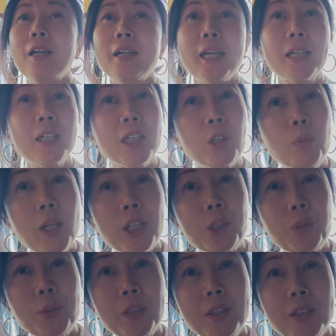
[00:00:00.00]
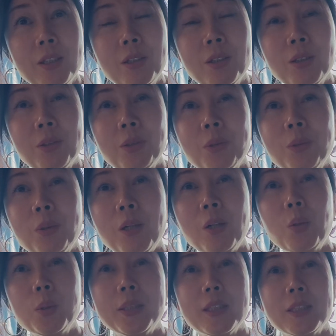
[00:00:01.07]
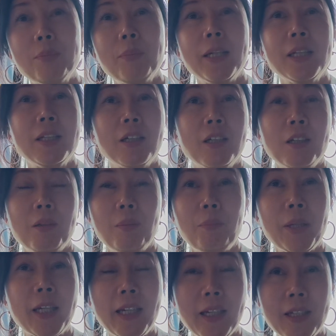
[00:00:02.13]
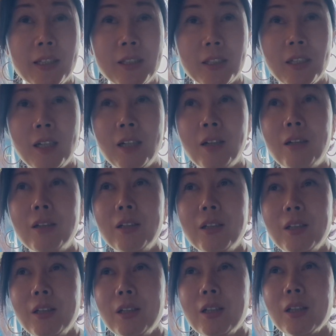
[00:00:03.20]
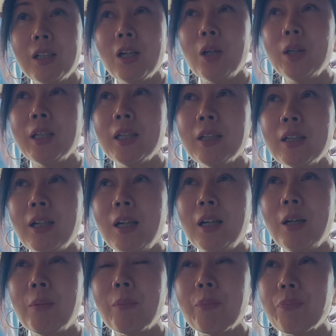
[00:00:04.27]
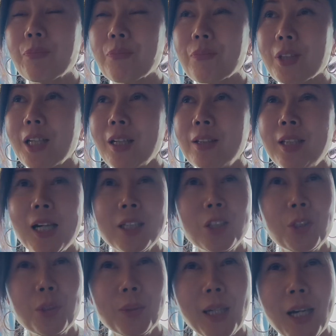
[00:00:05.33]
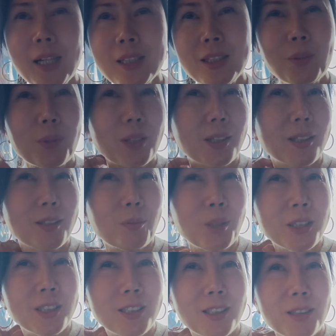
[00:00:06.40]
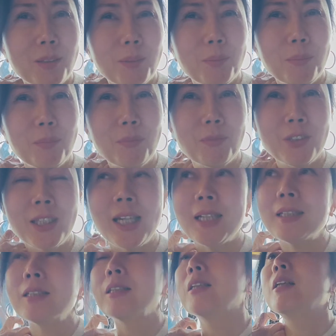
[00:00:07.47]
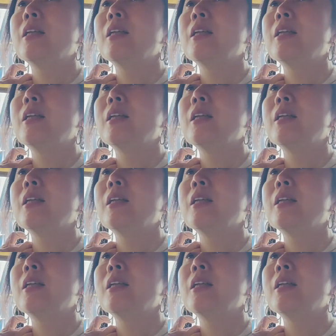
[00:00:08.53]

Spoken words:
like Li Ruijun, who just made a big hit calling Dust to Dust, or what's the yes.